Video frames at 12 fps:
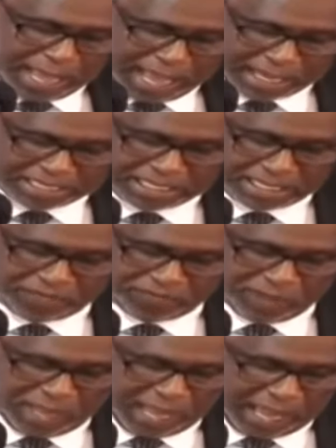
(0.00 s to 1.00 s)

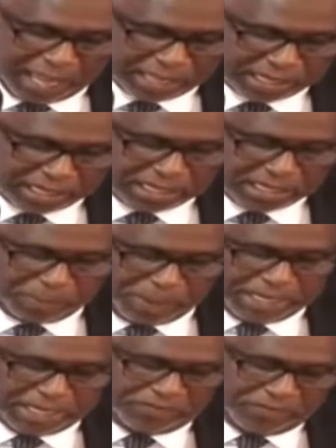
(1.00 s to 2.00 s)
active, and
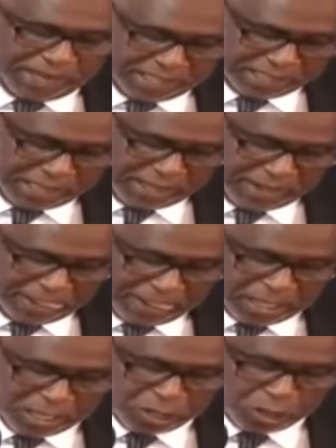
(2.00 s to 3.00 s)
independent father
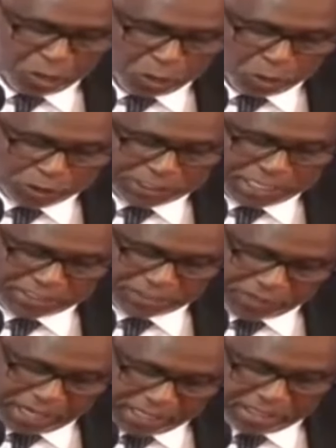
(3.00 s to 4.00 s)
lose his
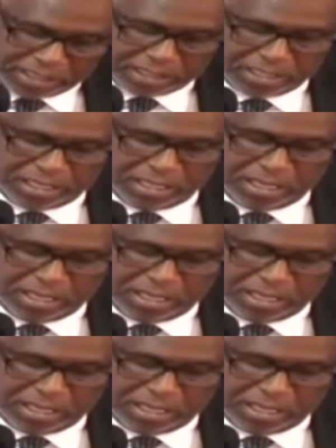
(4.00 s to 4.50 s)
strength,